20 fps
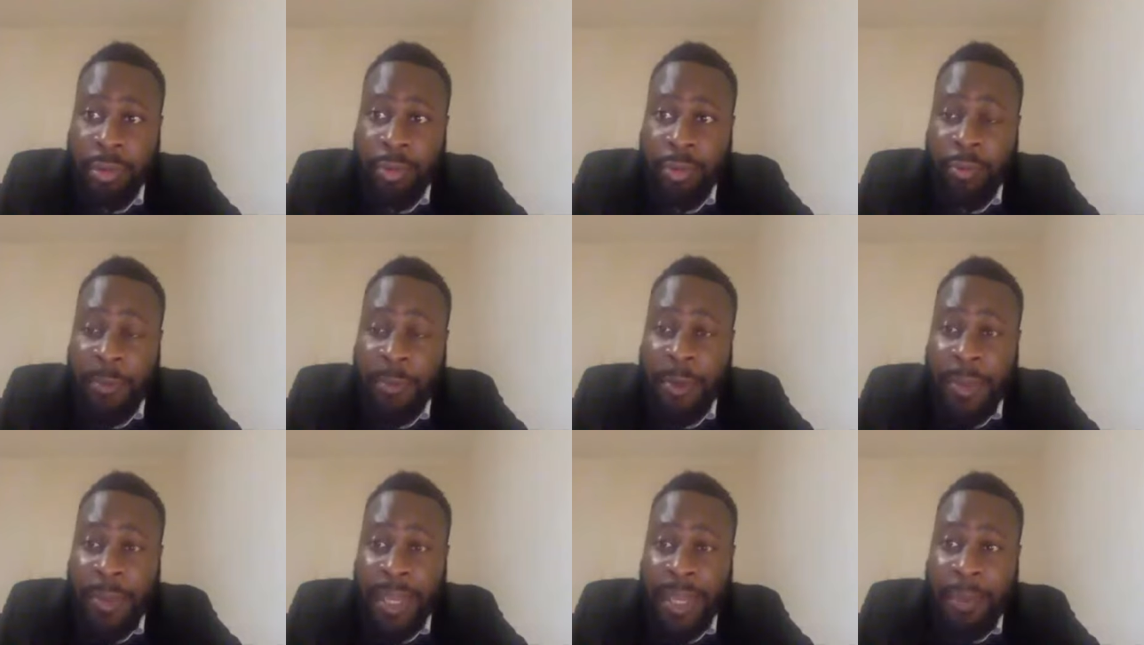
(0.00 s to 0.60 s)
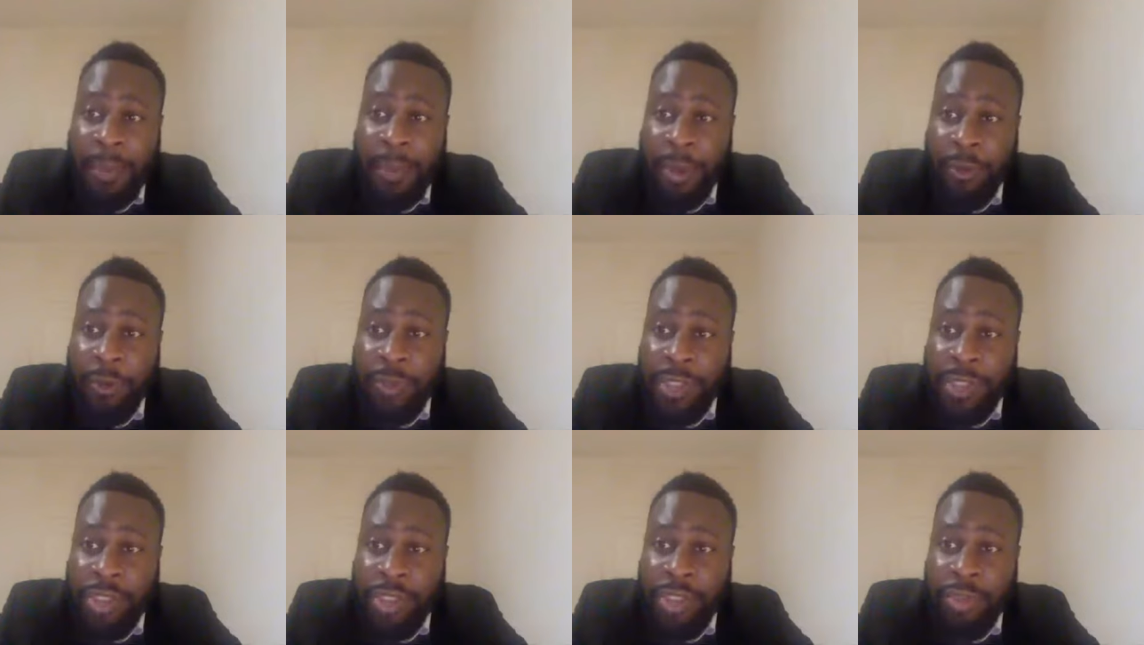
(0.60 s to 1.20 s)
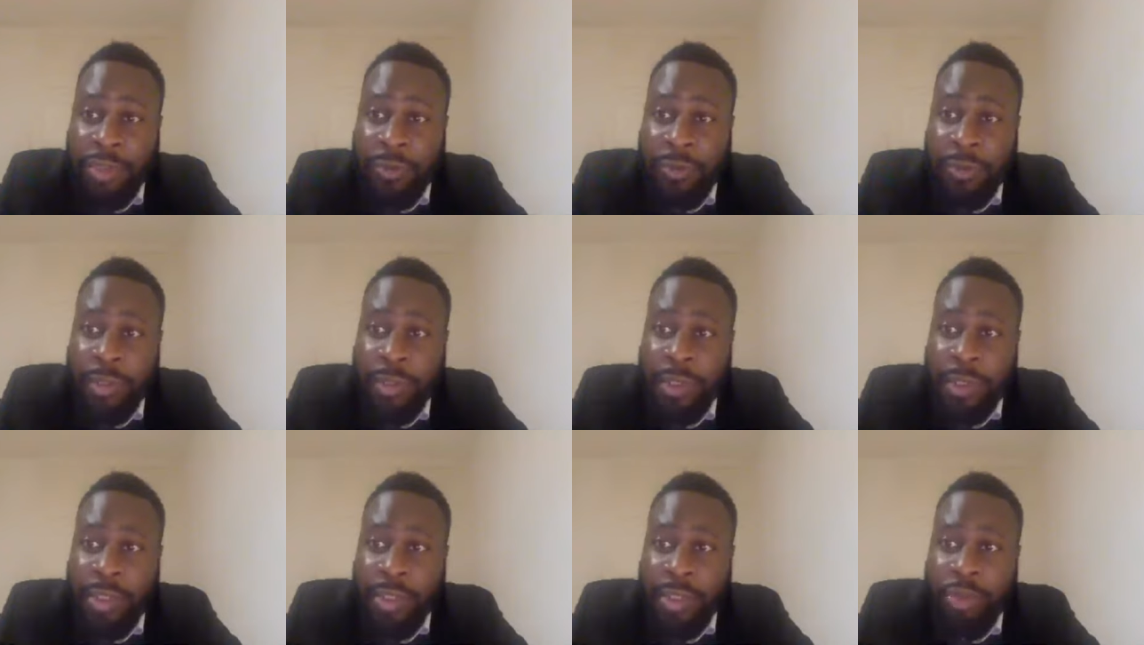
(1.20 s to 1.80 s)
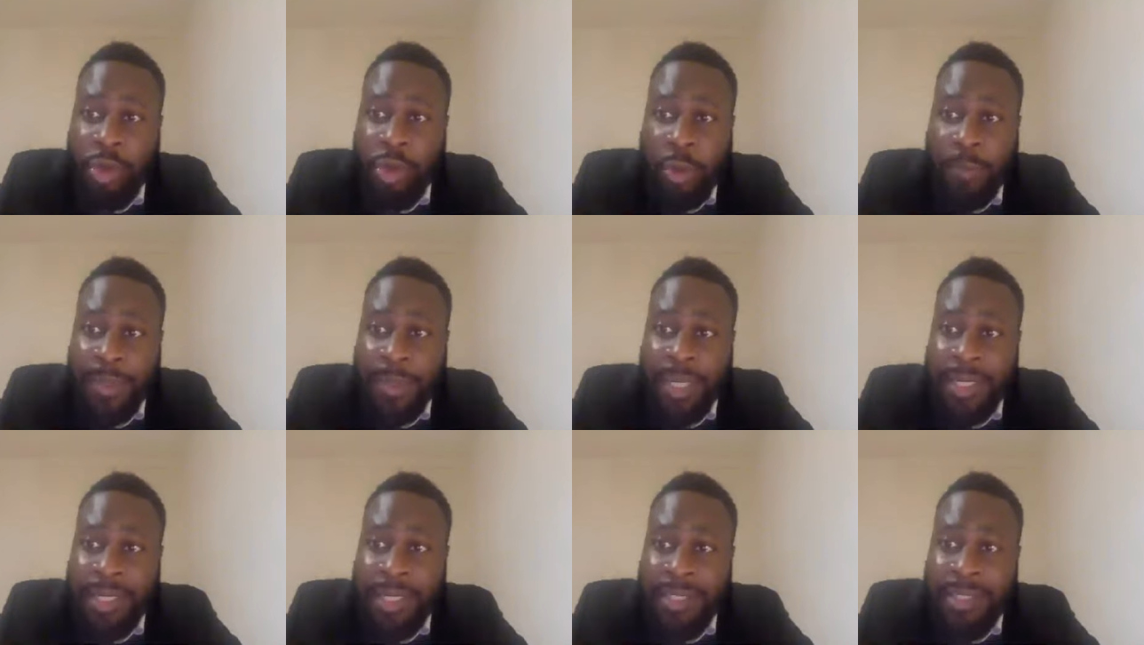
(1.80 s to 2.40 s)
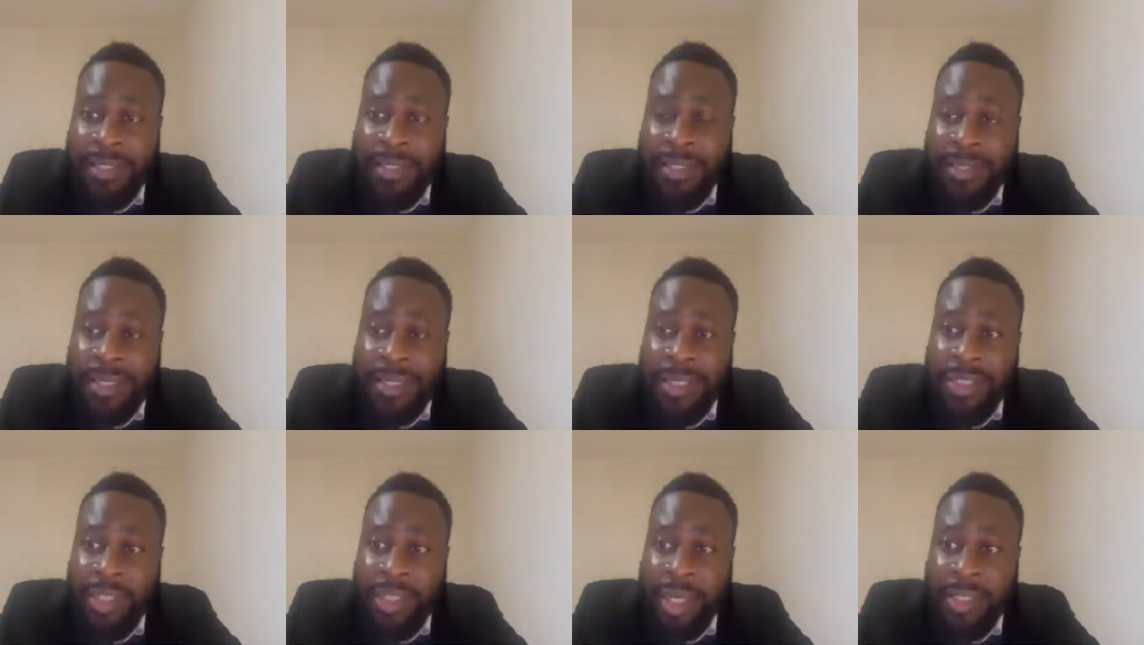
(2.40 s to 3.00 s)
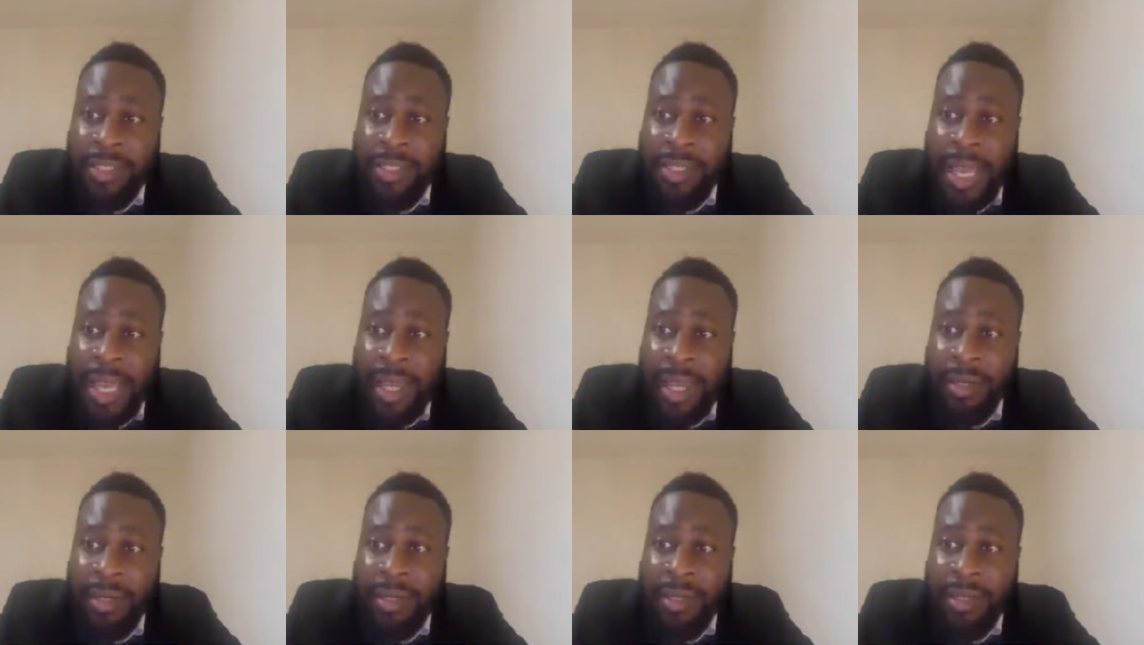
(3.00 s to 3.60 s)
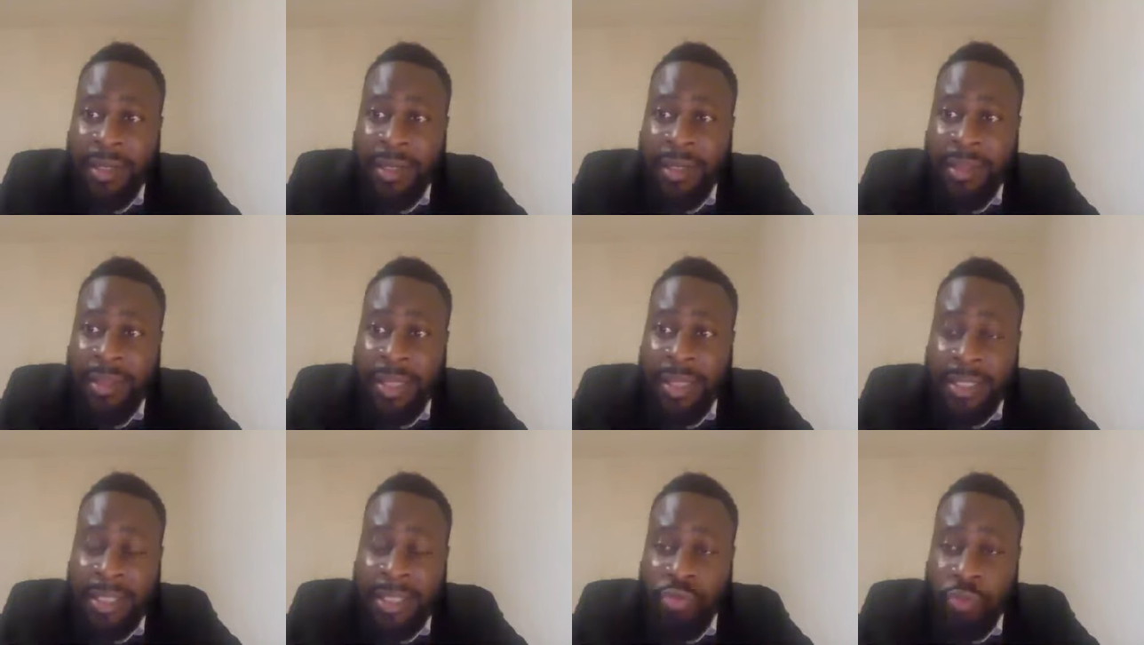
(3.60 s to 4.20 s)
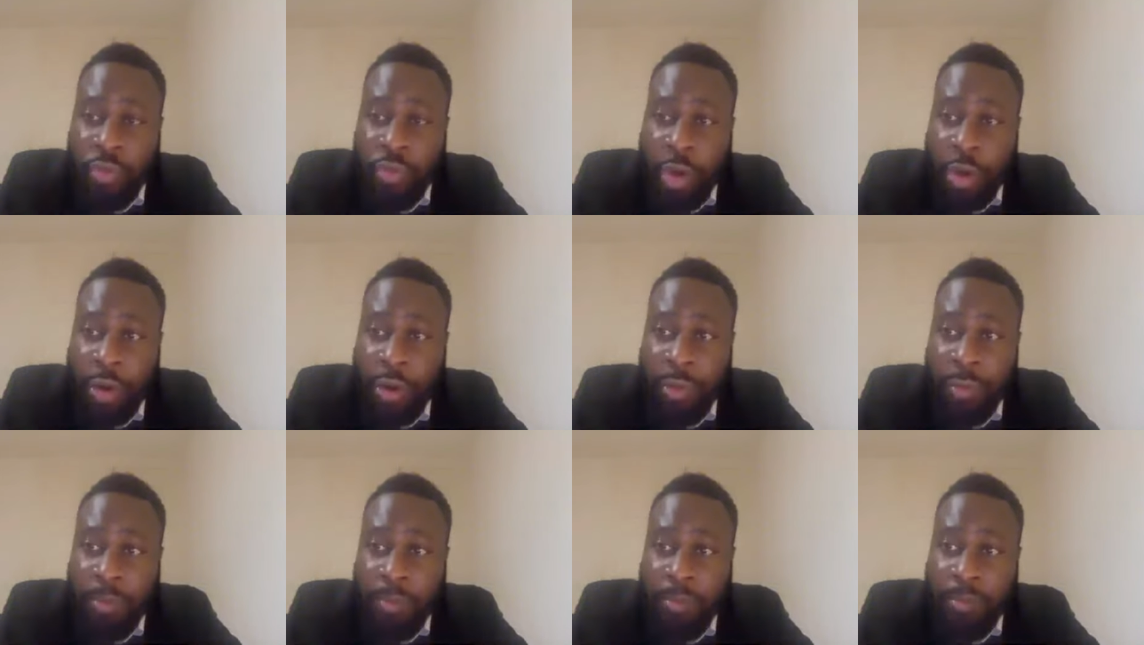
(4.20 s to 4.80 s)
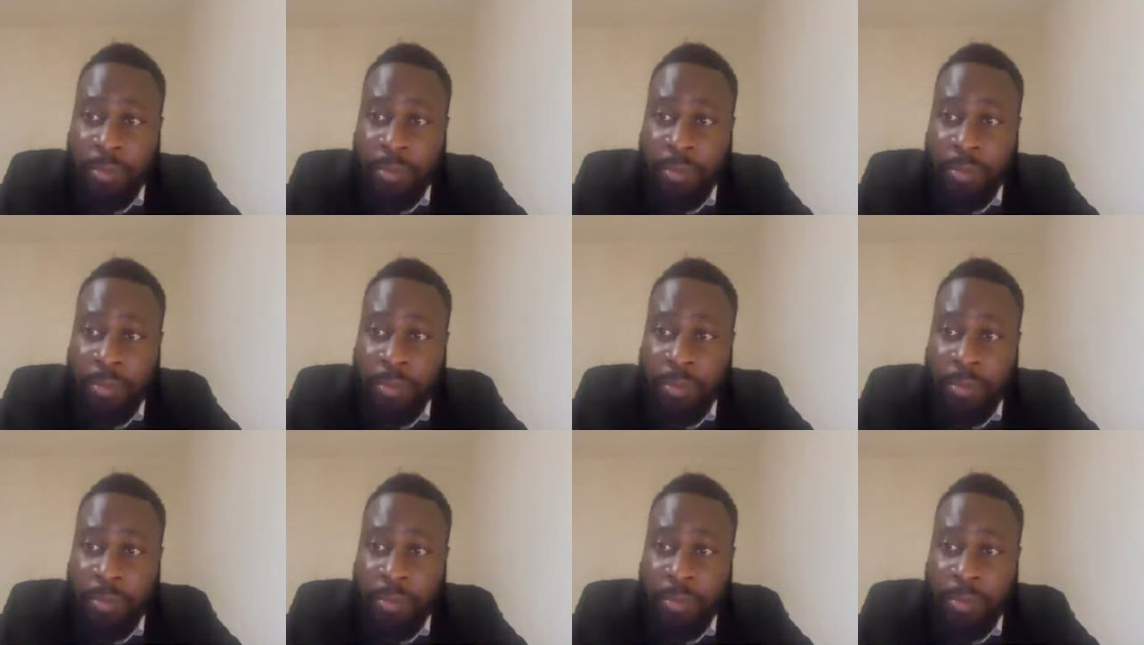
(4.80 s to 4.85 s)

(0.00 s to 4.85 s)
When we became a Christian, nobody needed to teach us that this is wrong.